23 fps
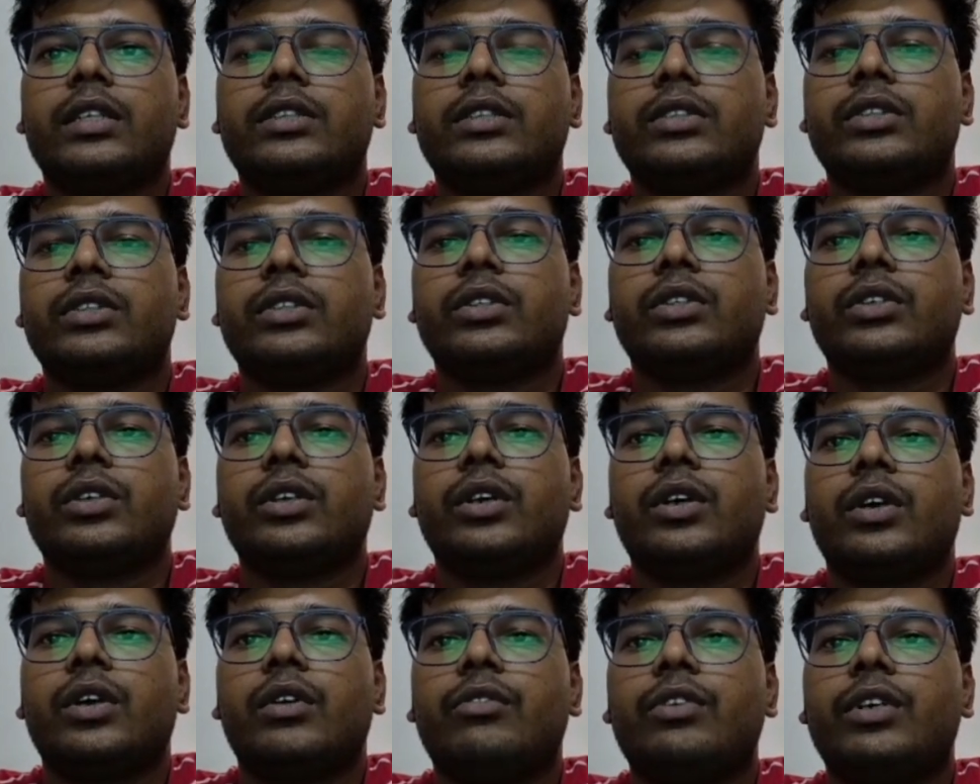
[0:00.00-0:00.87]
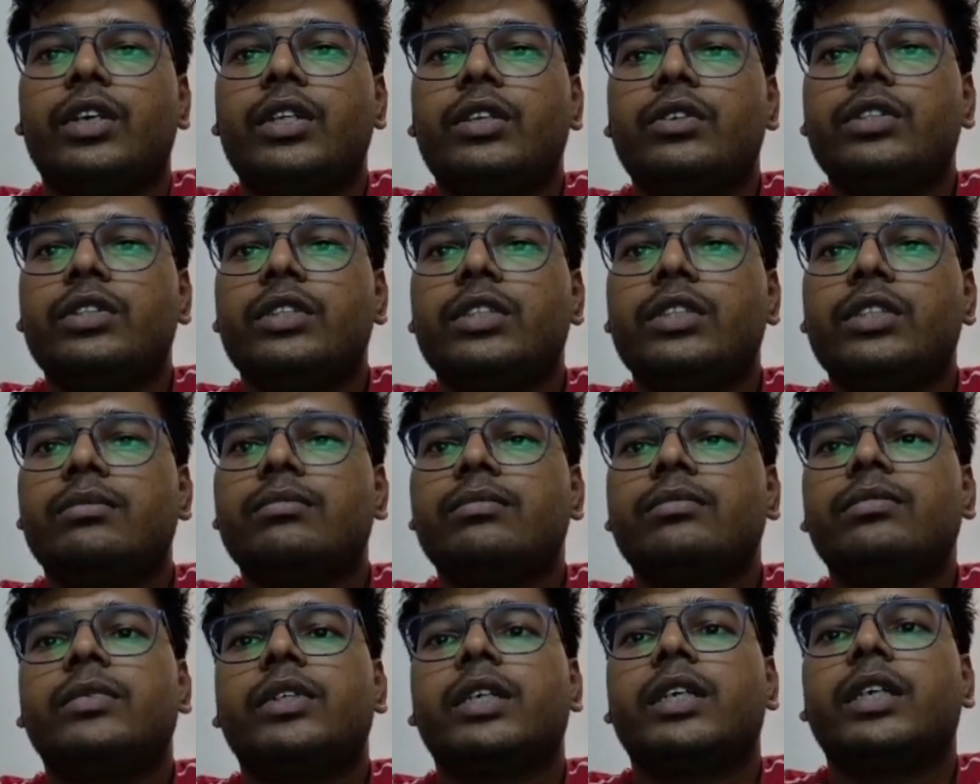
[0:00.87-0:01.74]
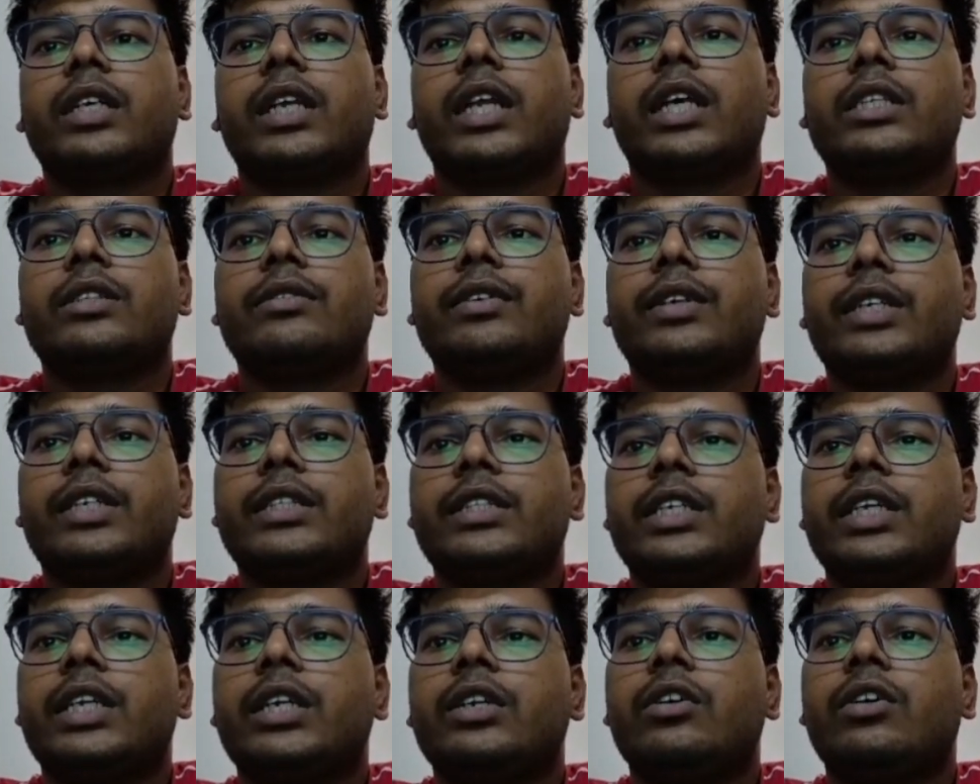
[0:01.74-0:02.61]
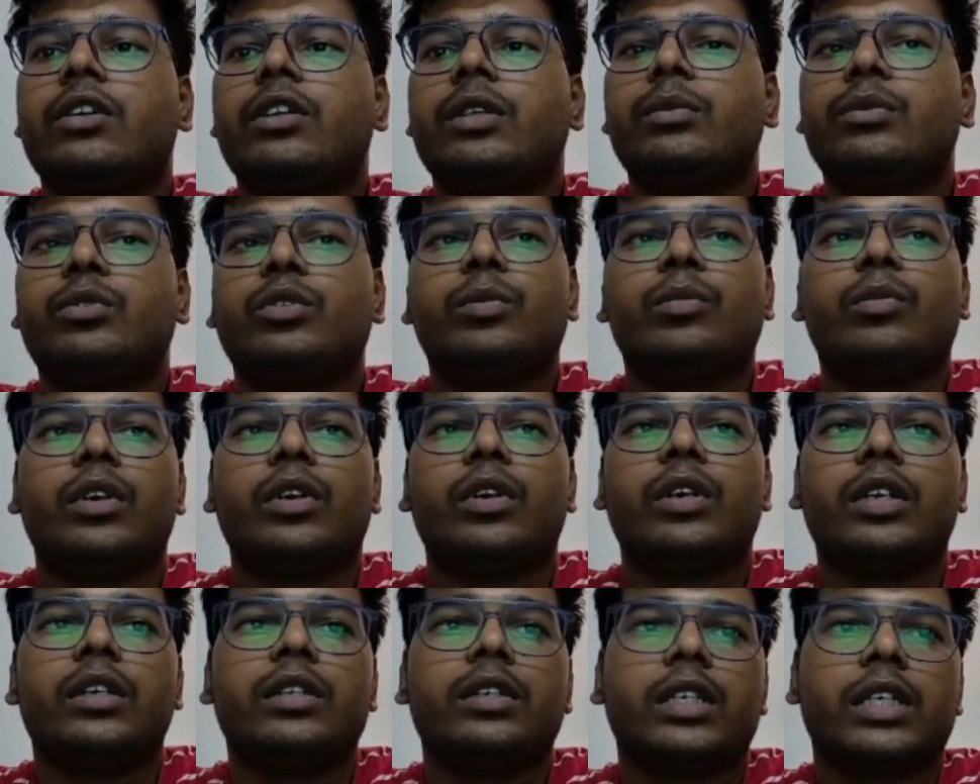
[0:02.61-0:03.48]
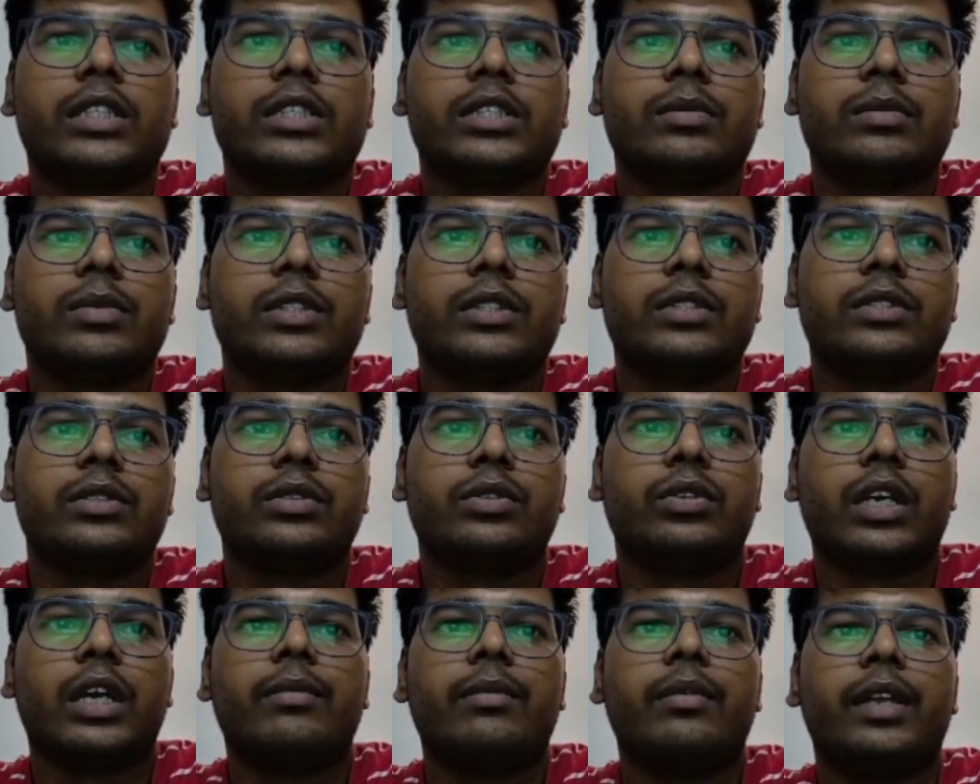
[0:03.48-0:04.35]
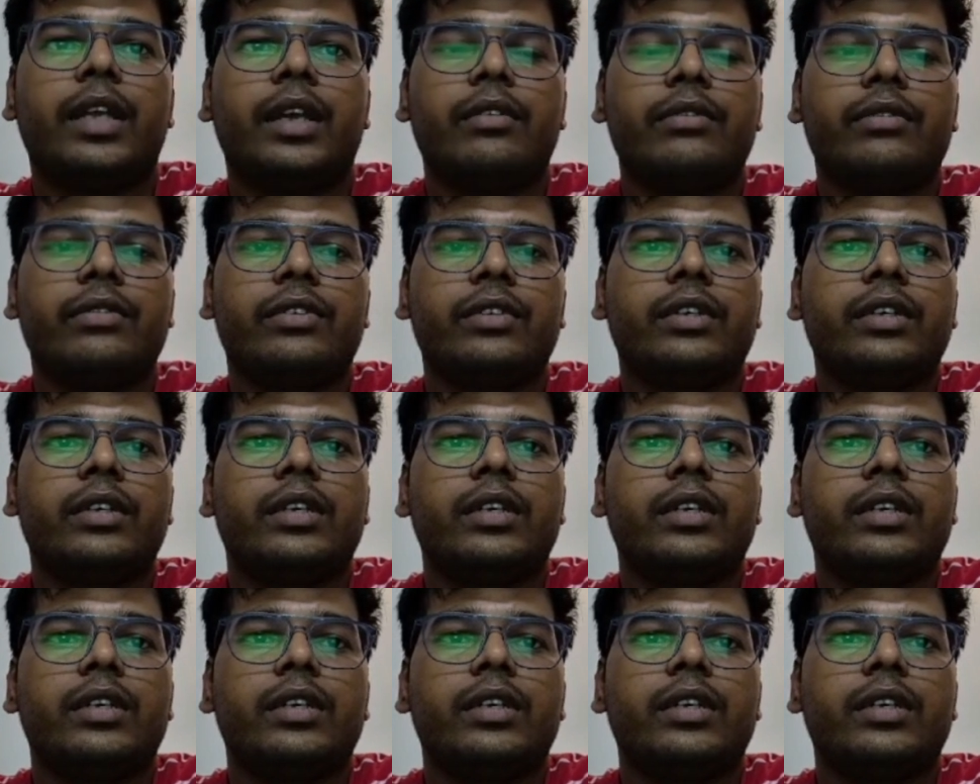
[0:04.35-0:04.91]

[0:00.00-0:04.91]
So we are using some classification algorithm to model customers who have left